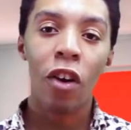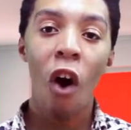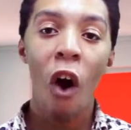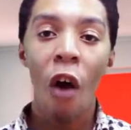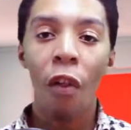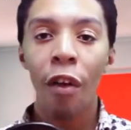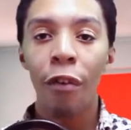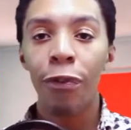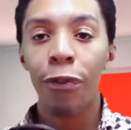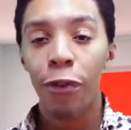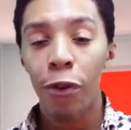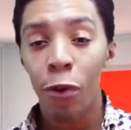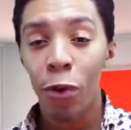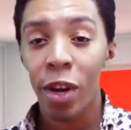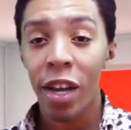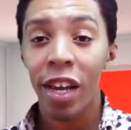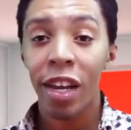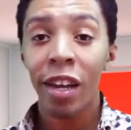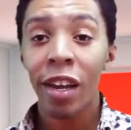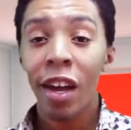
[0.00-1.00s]
Call of
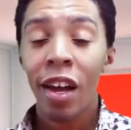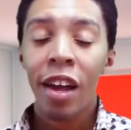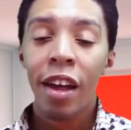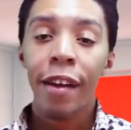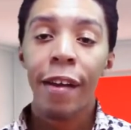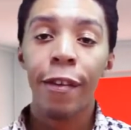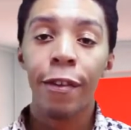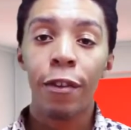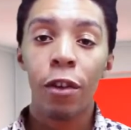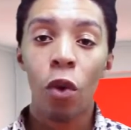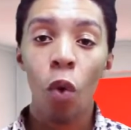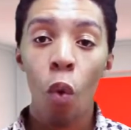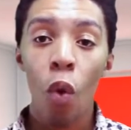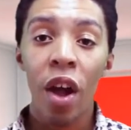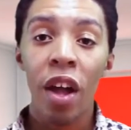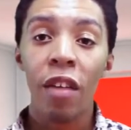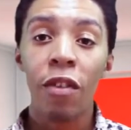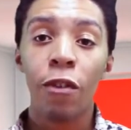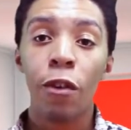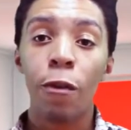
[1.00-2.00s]
Duty is
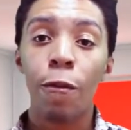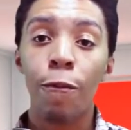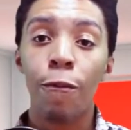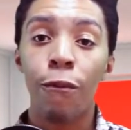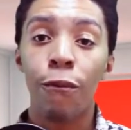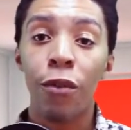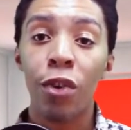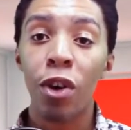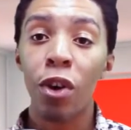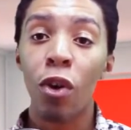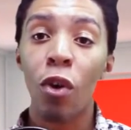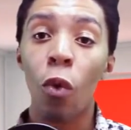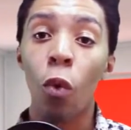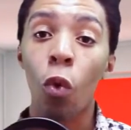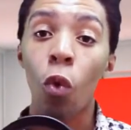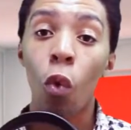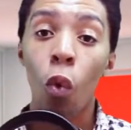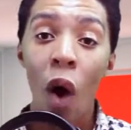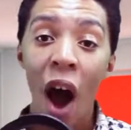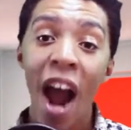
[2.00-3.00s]
going to feel
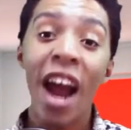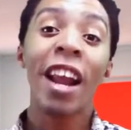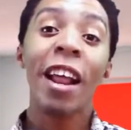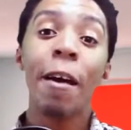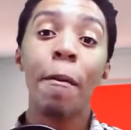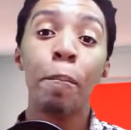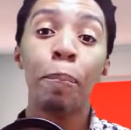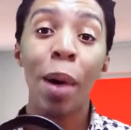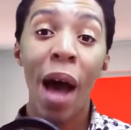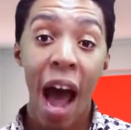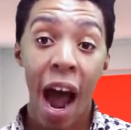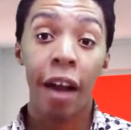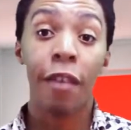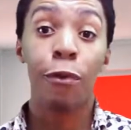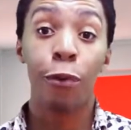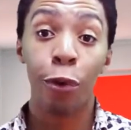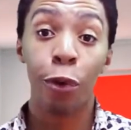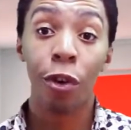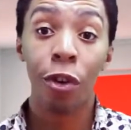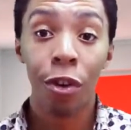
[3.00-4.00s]
quite
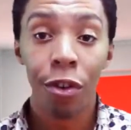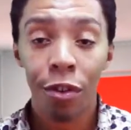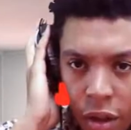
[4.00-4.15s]
impactful.